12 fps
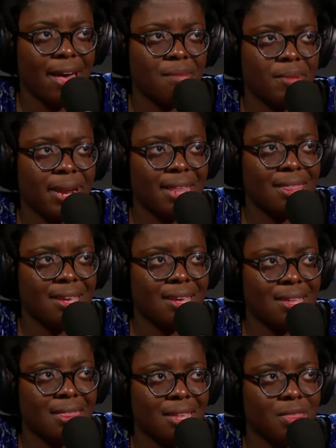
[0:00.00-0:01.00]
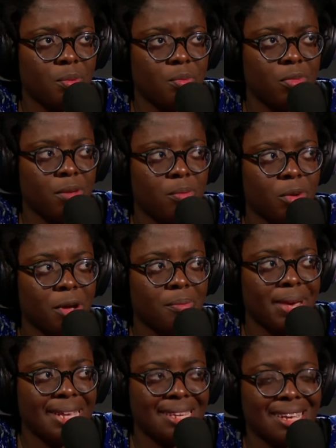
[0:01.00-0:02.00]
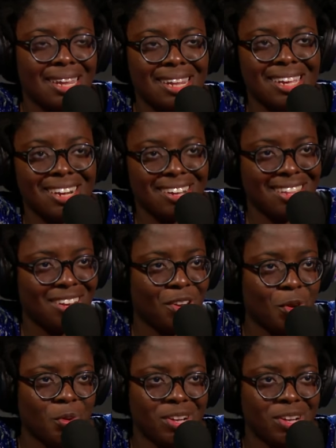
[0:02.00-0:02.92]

that, but I think that the the book makes it clear that no